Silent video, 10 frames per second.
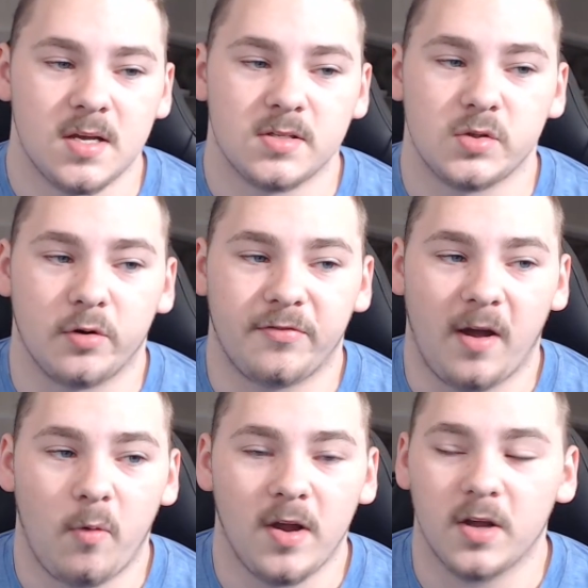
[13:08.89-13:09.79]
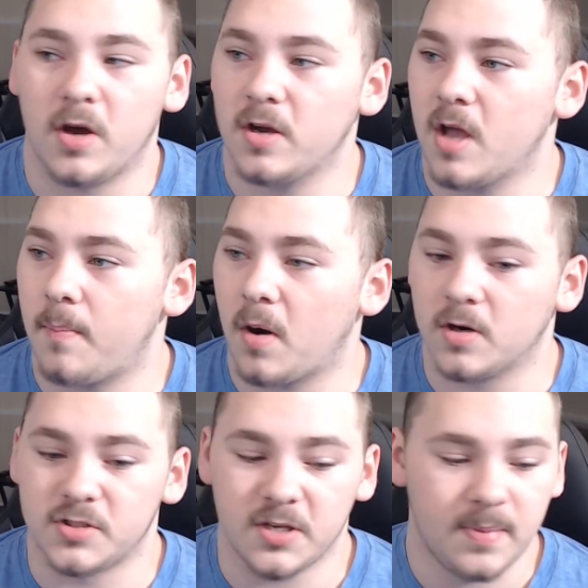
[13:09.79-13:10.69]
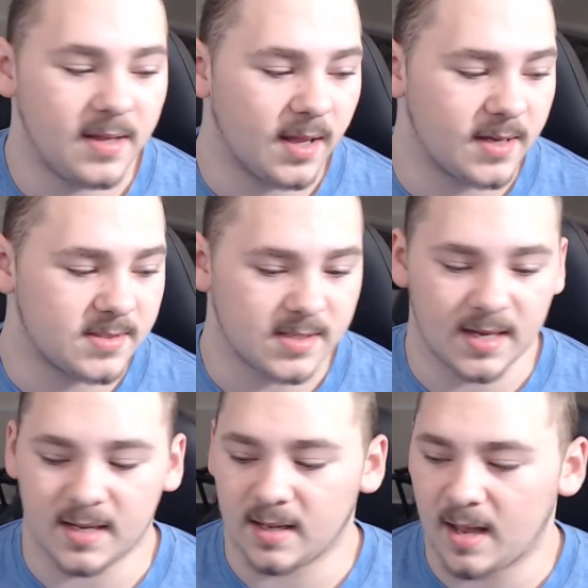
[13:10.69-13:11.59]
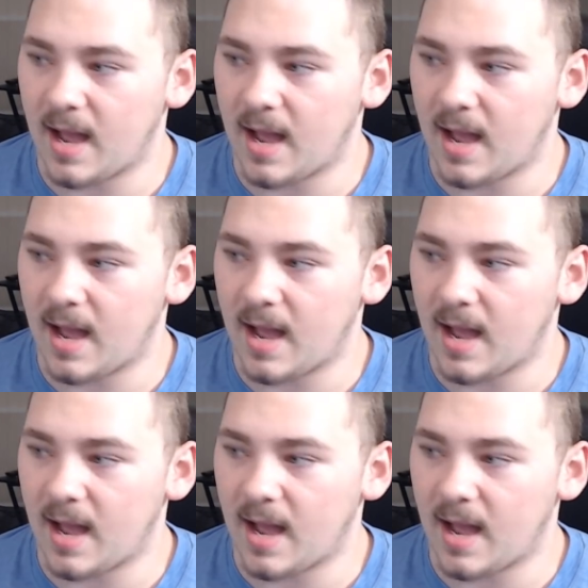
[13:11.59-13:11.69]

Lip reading: So if I wanted to hook up RGB lights like